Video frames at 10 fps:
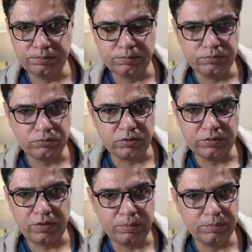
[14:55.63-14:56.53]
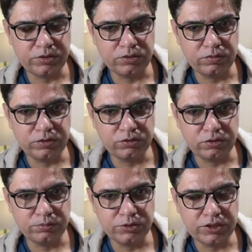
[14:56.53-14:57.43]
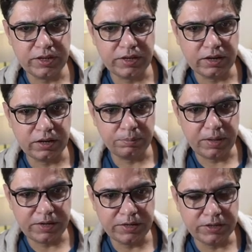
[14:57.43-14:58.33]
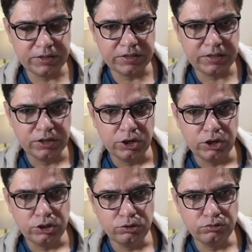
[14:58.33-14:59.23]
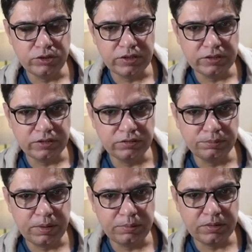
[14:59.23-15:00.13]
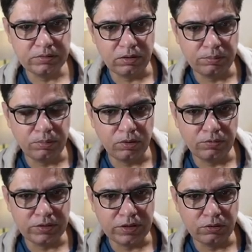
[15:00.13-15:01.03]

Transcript: 25% of the transmission can occur perinatally. Usually these babies are born with a low